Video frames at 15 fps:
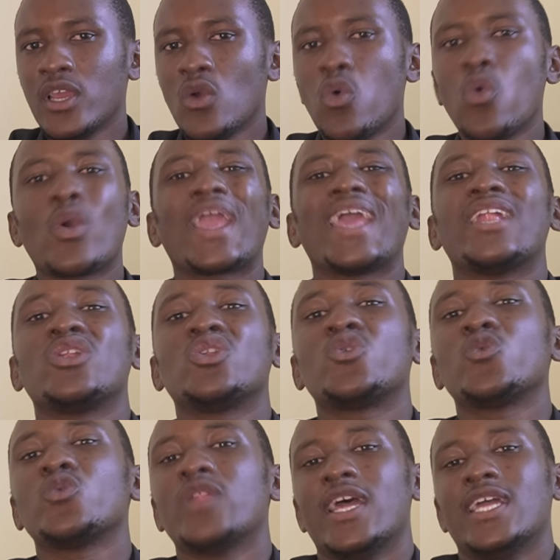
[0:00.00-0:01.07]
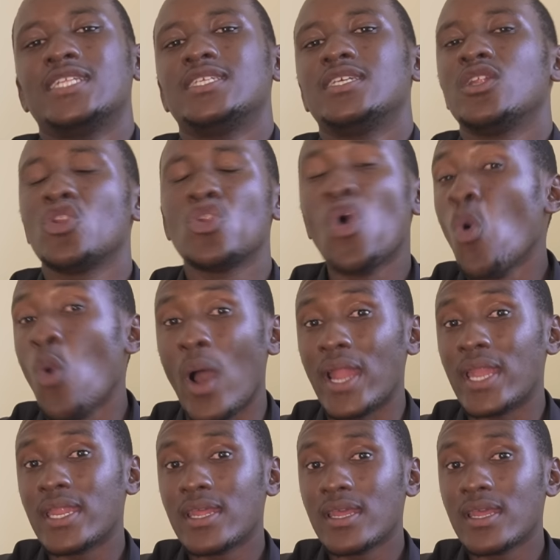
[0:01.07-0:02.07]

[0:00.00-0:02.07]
who can do that? No one.